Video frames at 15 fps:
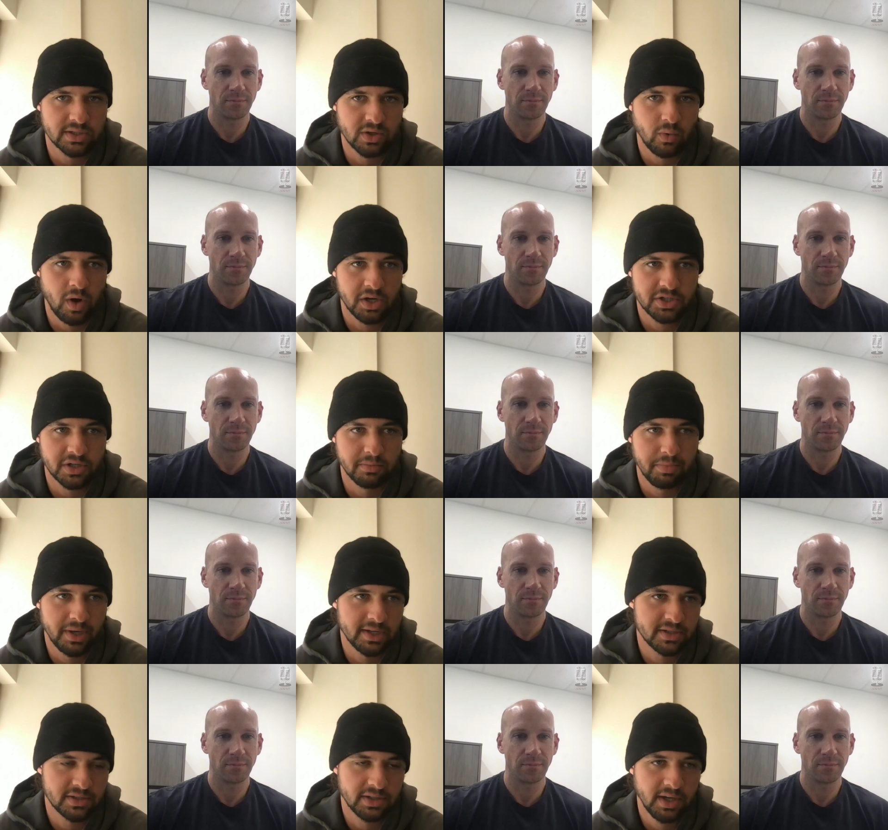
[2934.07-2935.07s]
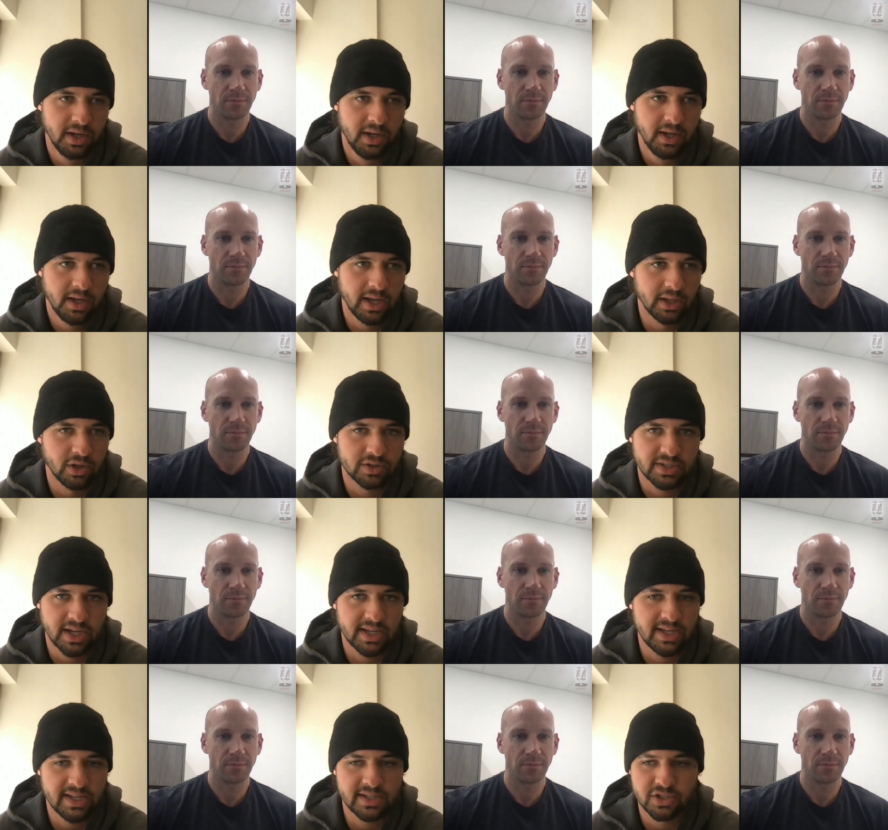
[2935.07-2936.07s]
Speaker 1: And so watching him pitch, it looks
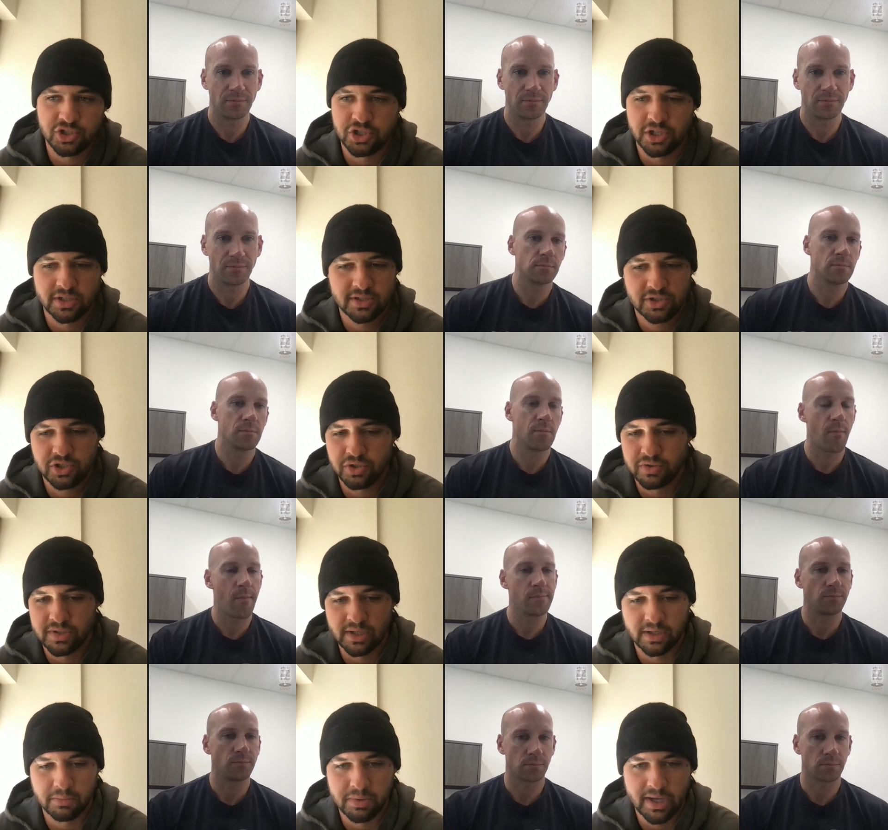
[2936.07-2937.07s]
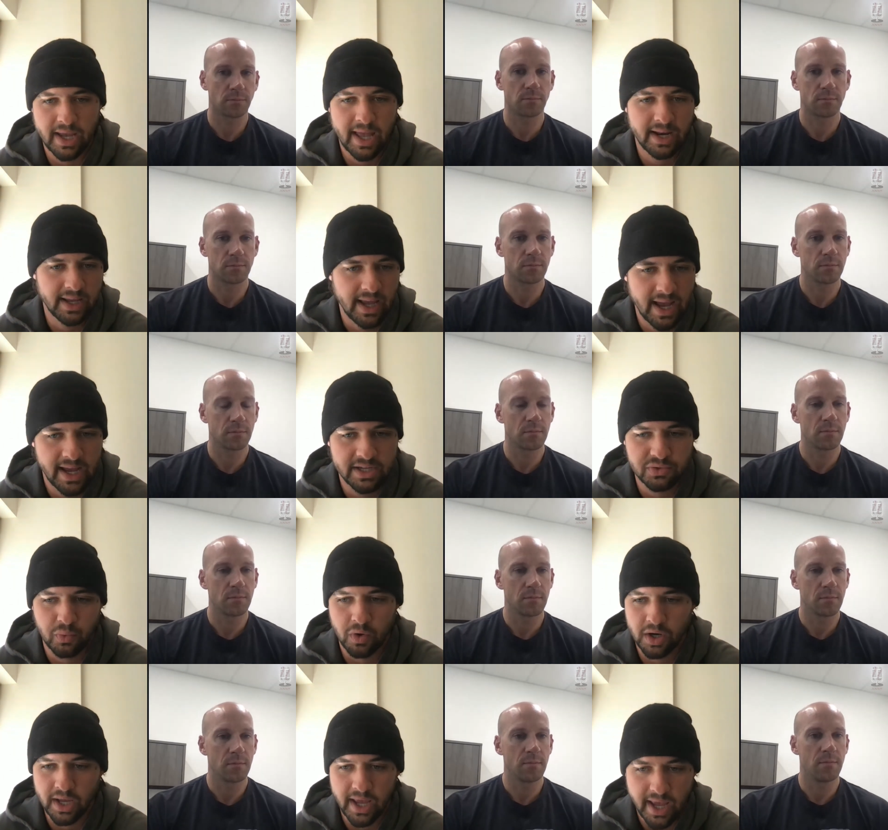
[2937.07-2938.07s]
like he is just choosing to be ahead of guys,
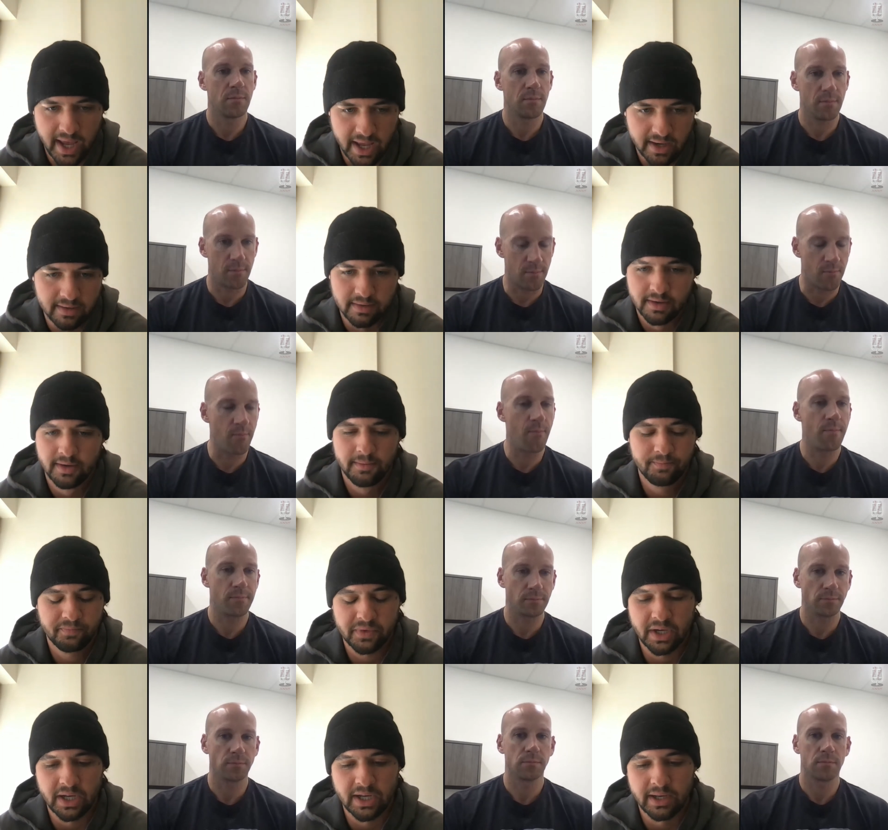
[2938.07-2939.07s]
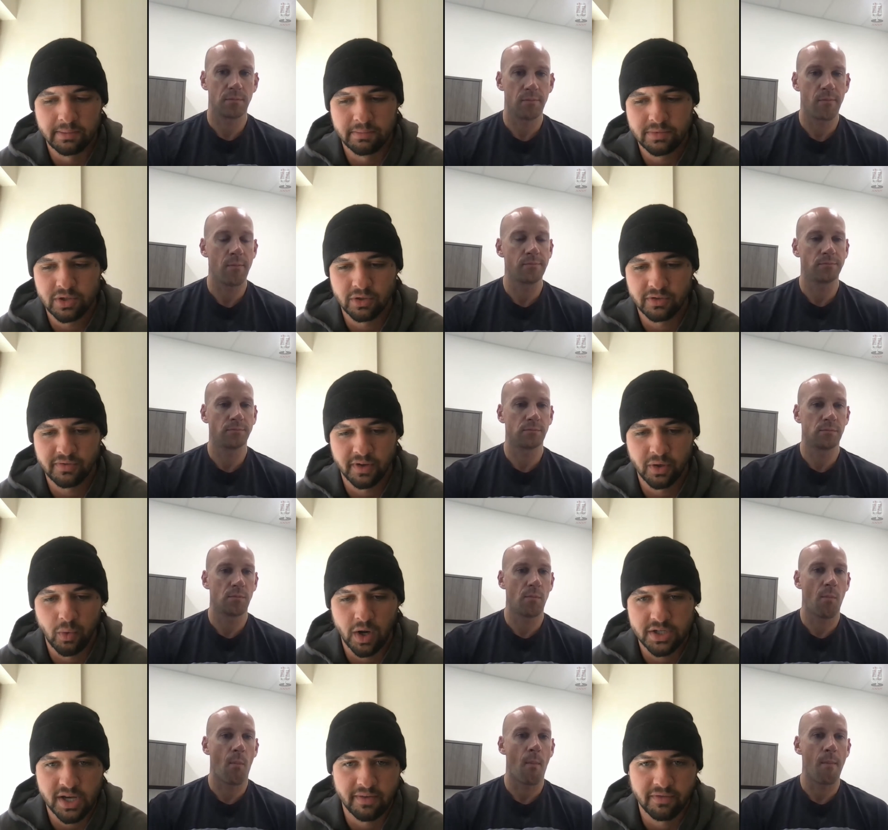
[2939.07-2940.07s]
work ahead. Um, so it's fun to
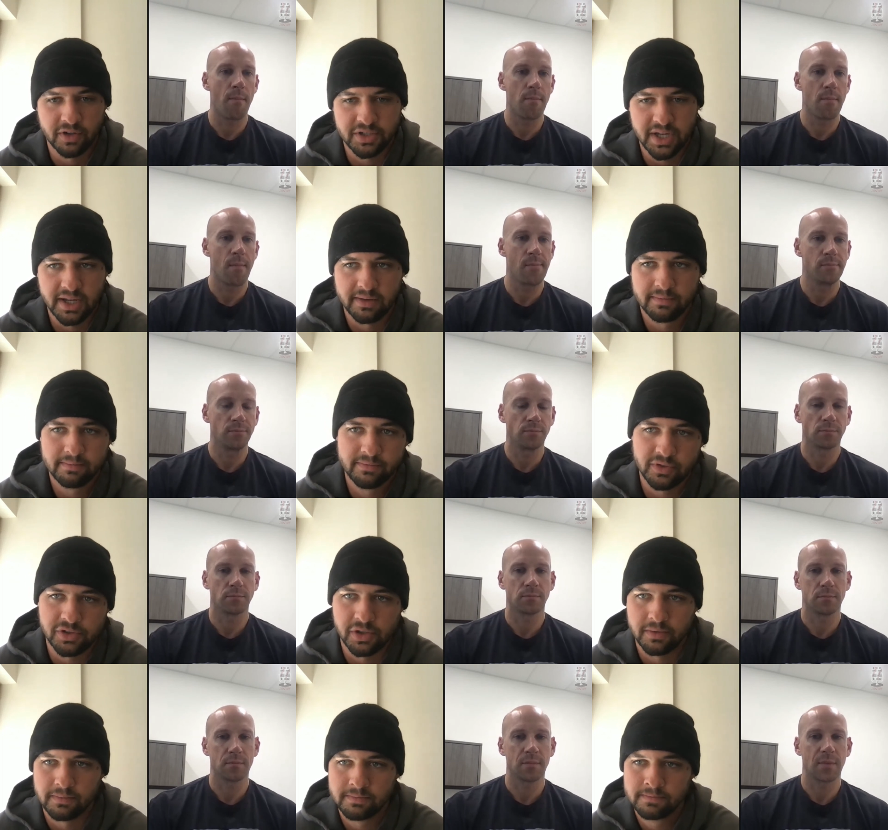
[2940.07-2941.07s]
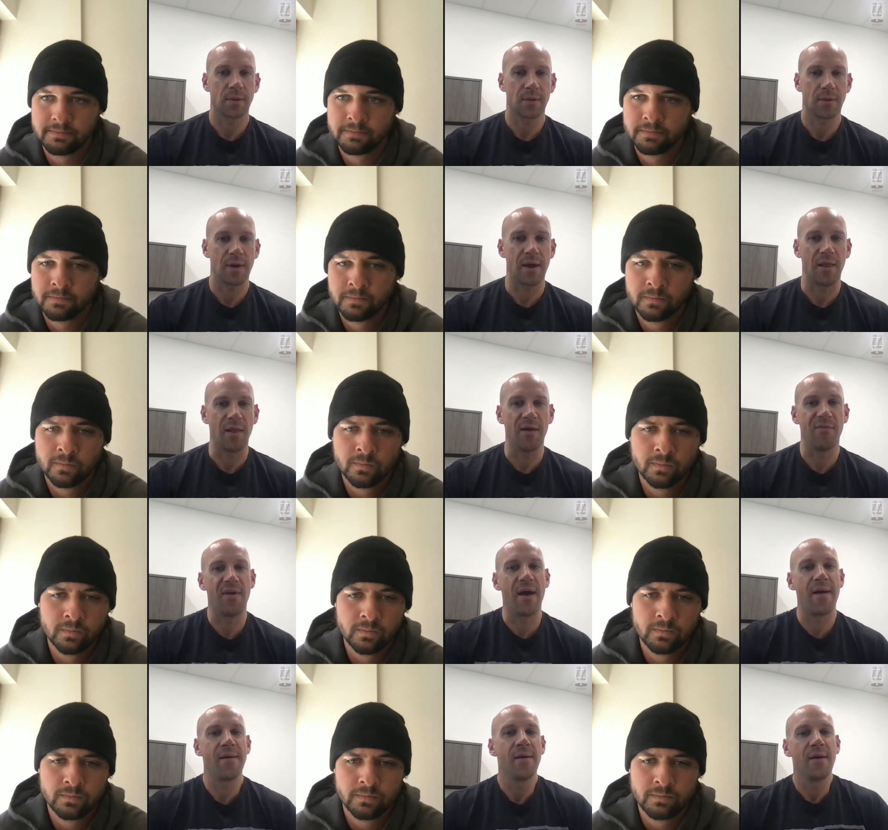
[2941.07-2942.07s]
watch
Speaker 2: that firsthand for sure. I love
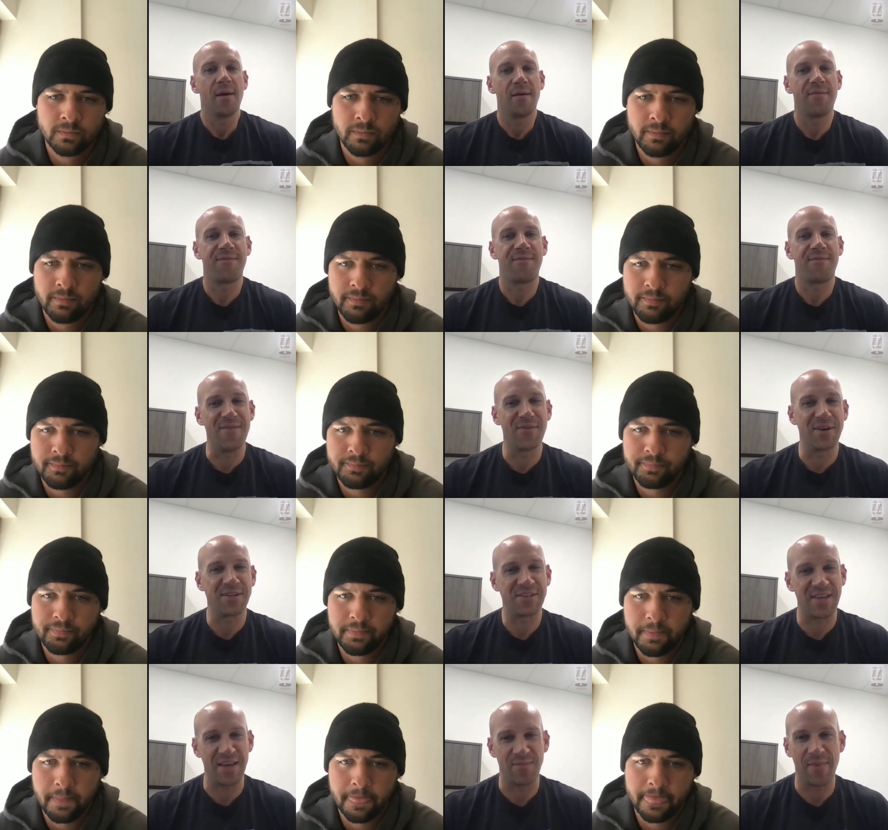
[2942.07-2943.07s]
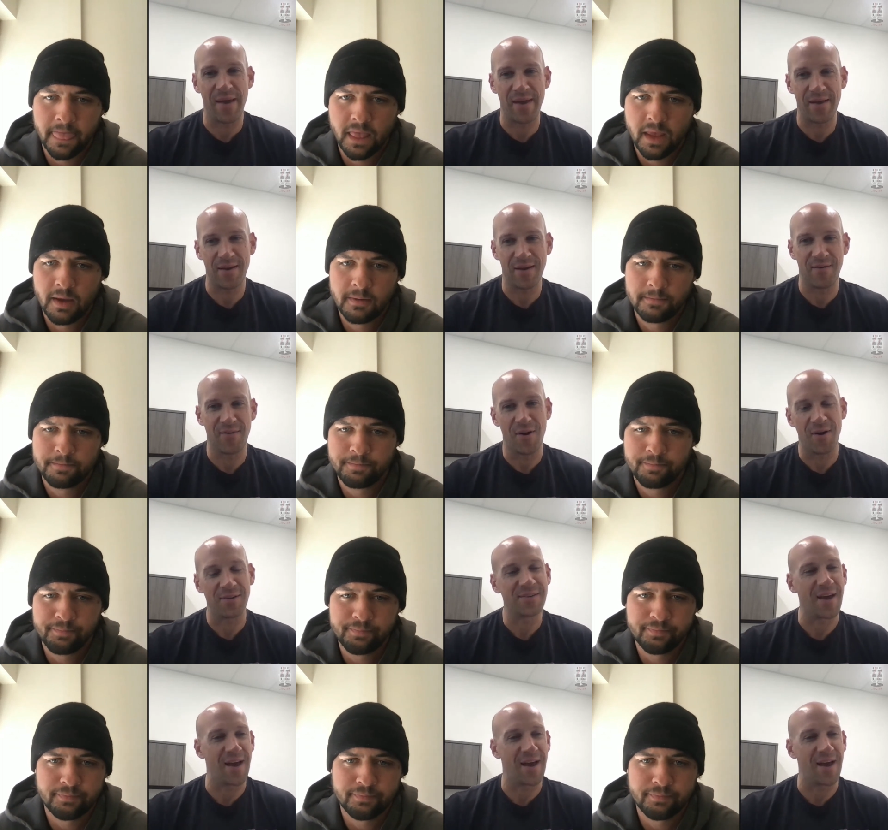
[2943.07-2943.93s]
that. Favorite teammate of all